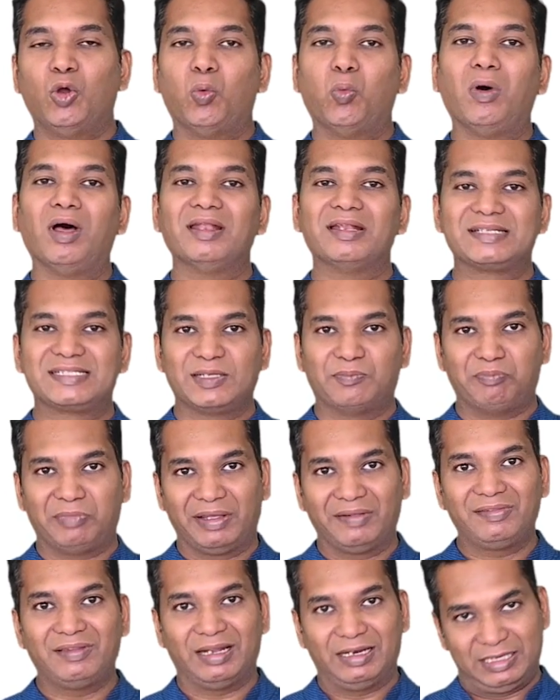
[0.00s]
Well, it's a
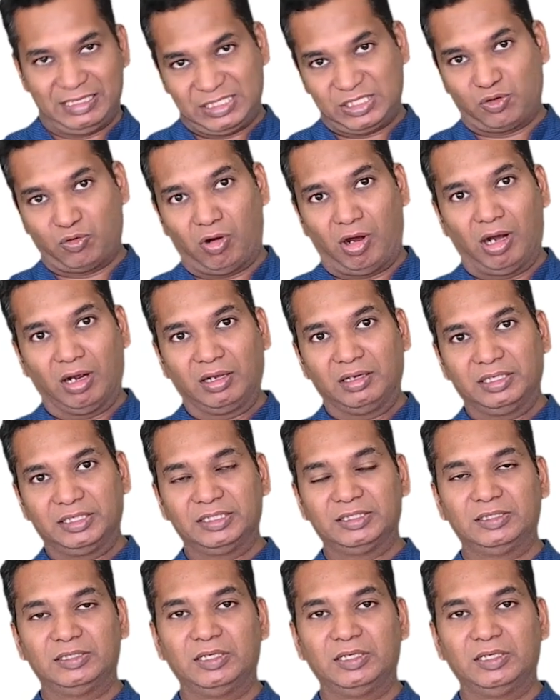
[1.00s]
myth and it's wrong,